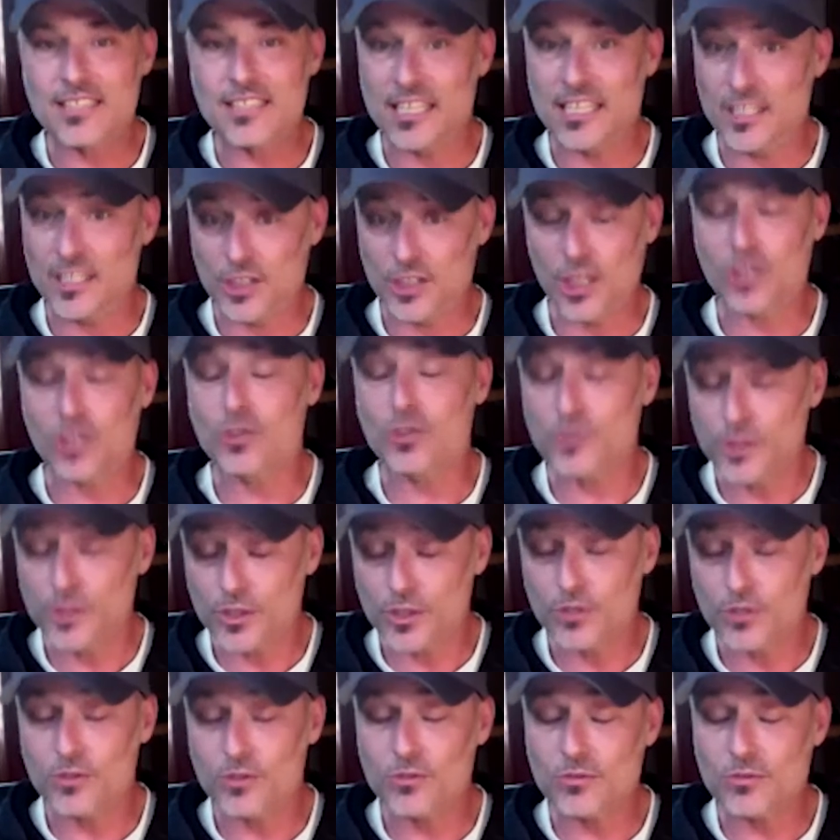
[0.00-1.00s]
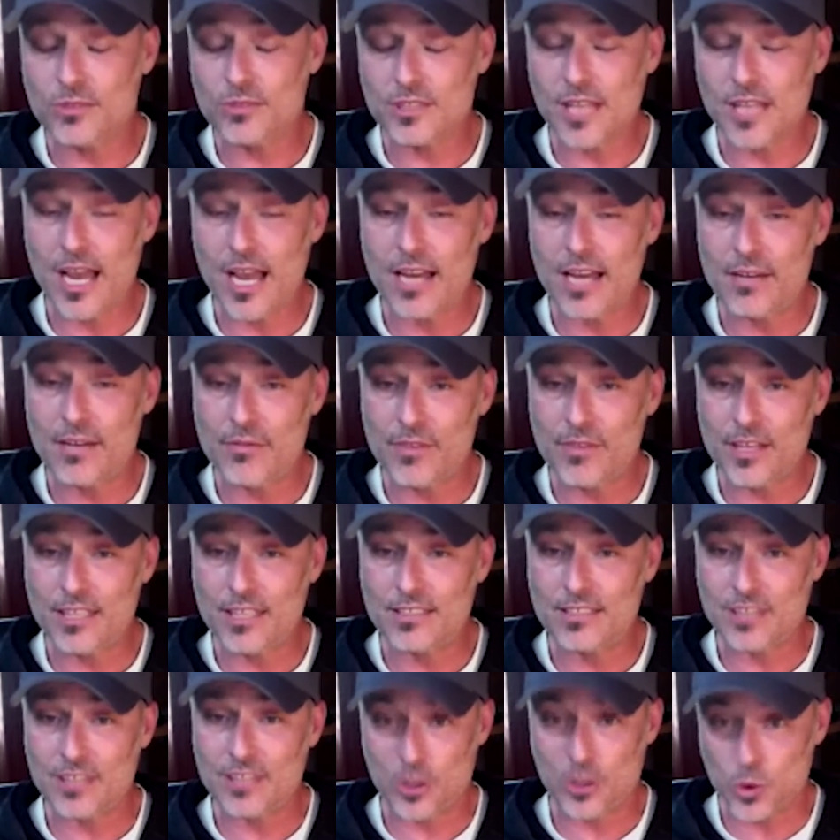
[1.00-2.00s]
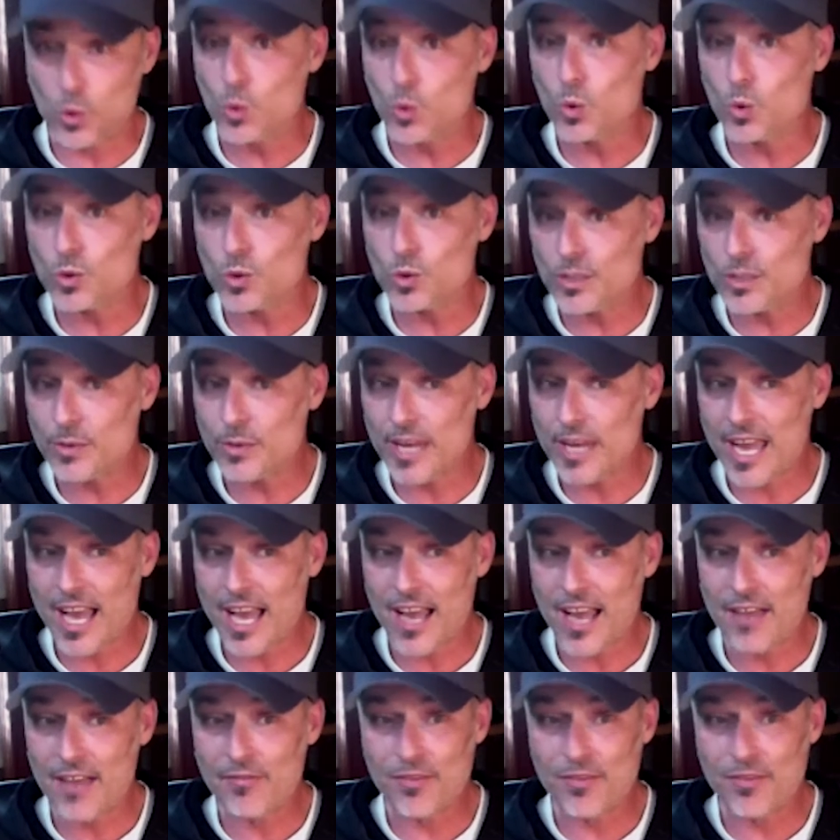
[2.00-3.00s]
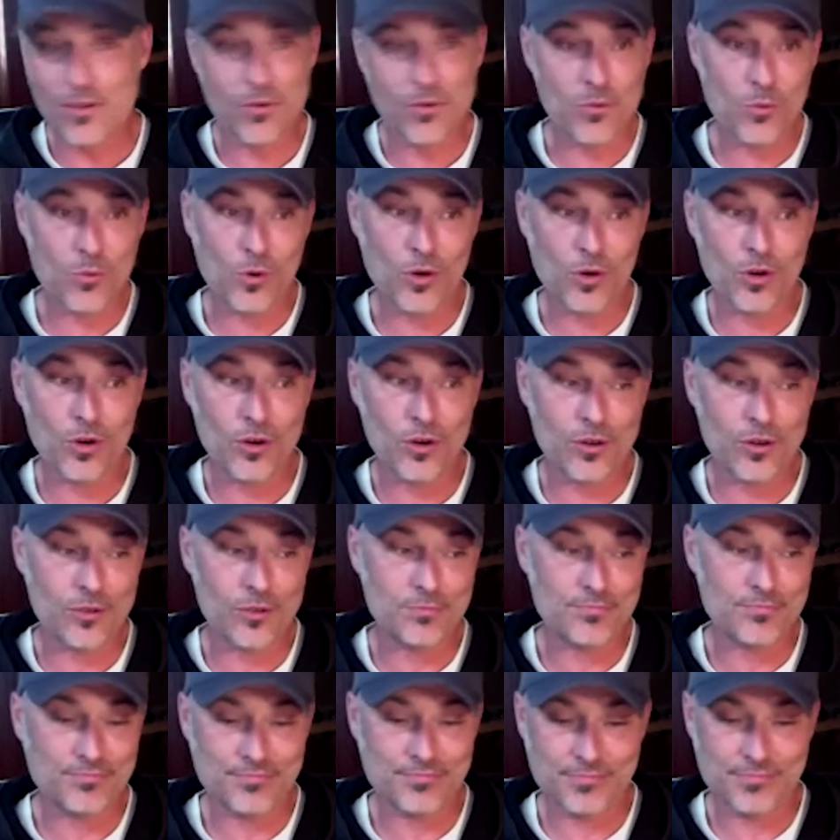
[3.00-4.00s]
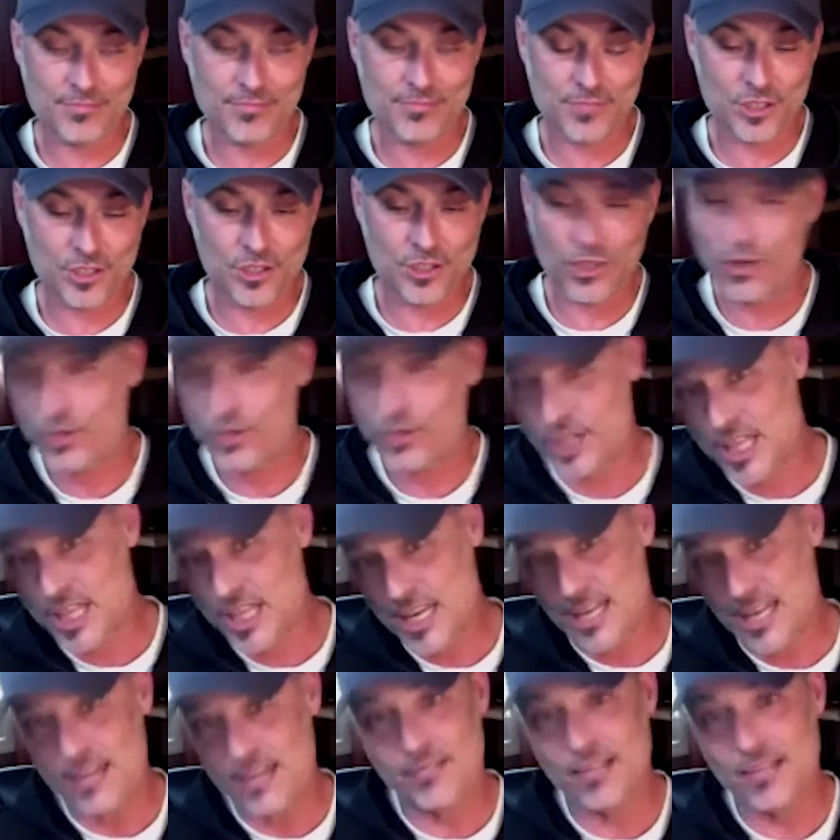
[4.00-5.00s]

the industrial side of things, the tools that we have were turnkey.